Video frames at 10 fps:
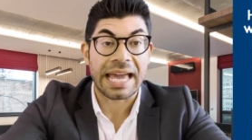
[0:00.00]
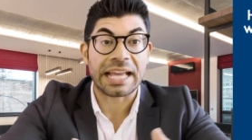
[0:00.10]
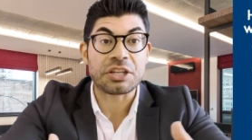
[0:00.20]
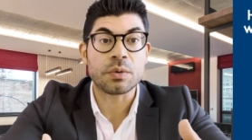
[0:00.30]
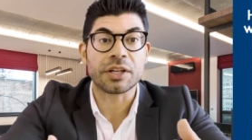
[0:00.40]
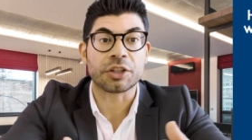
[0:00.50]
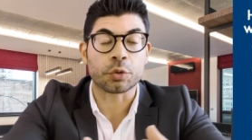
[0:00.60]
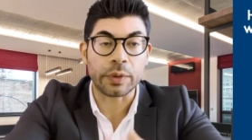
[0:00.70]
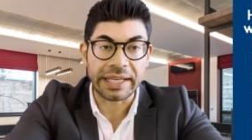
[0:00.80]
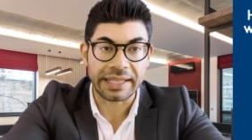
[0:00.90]
And you
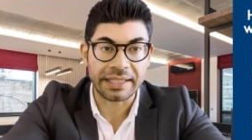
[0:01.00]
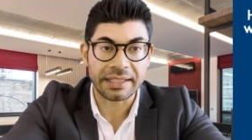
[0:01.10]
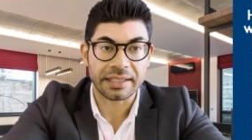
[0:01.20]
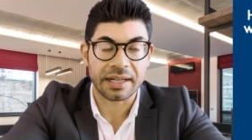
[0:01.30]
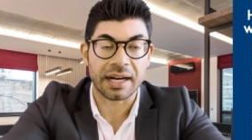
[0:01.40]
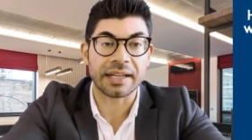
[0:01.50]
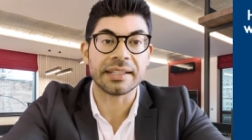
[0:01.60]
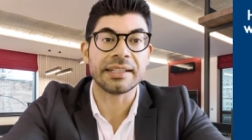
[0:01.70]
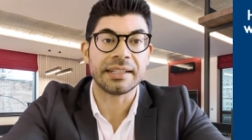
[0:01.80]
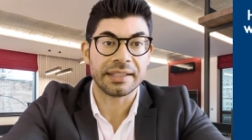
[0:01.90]
agree on
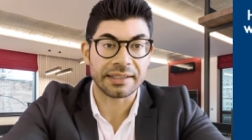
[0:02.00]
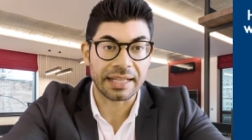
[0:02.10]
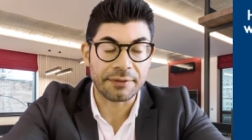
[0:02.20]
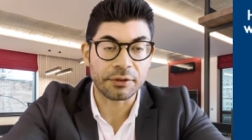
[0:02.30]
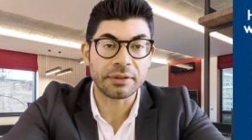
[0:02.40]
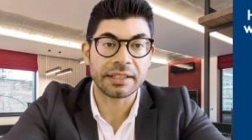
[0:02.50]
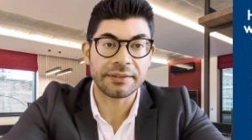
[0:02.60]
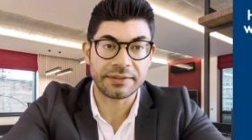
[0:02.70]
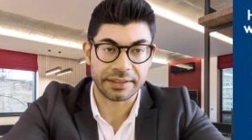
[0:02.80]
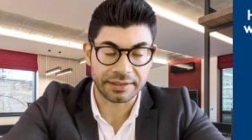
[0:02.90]
a level
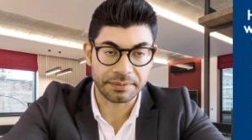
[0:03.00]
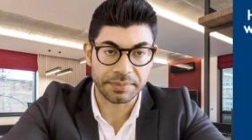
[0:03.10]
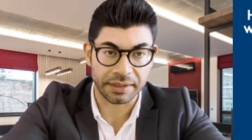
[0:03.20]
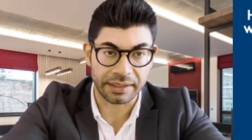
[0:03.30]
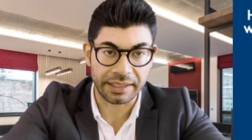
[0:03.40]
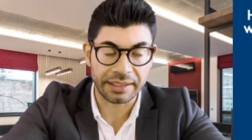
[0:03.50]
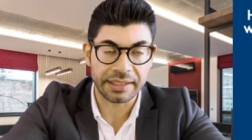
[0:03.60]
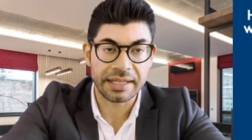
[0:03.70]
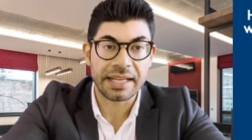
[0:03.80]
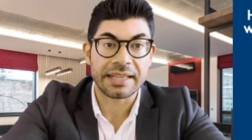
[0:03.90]
of disability
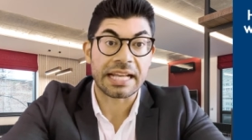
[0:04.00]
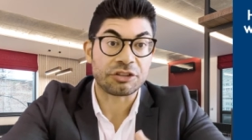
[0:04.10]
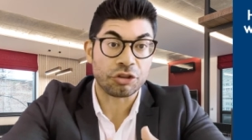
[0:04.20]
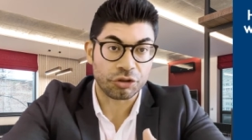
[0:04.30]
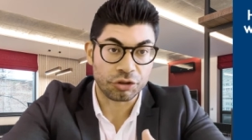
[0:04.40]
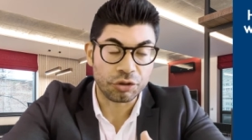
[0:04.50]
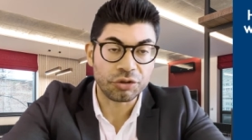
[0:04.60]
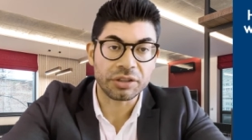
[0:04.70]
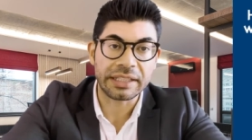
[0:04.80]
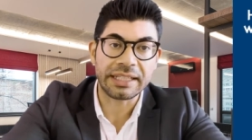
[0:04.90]
that's
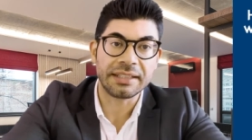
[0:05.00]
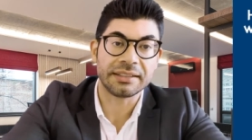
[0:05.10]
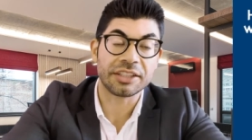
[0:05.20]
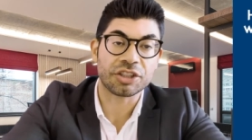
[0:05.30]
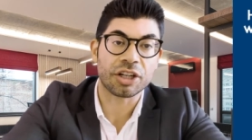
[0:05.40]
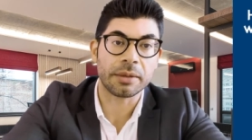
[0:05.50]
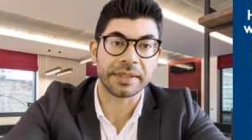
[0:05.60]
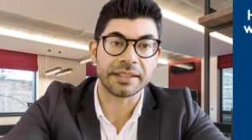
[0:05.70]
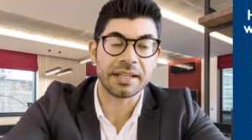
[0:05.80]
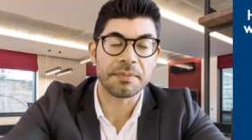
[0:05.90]
usually
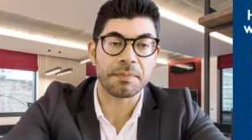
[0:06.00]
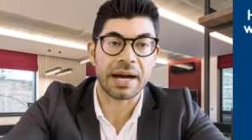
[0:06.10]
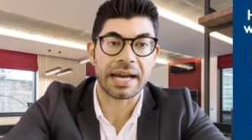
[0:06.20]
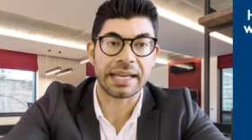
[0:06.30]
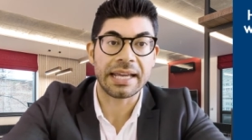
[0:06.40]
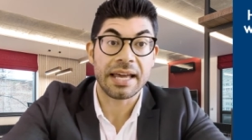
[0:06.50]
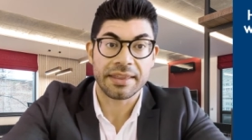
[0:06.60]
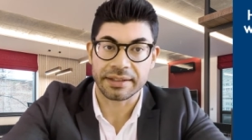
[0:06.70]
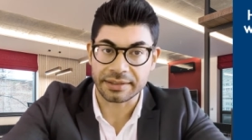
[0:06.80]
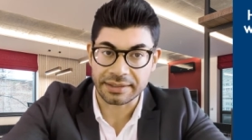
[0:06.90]
determined by
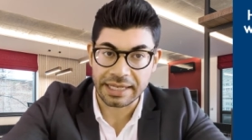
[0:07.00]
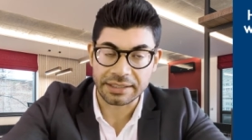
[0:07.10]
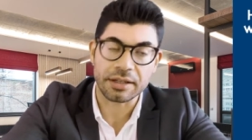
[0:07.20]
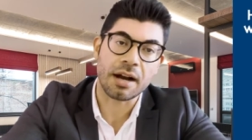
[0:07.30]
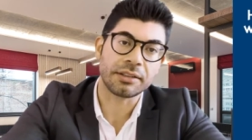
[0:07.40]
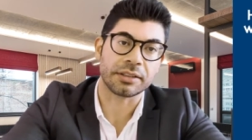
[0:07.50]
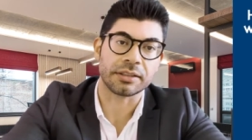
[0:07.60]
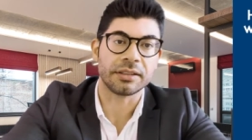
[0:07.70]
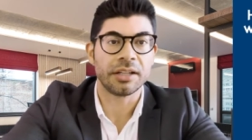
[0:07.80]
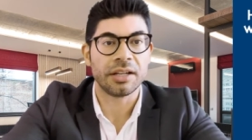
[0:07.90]
the state doctor,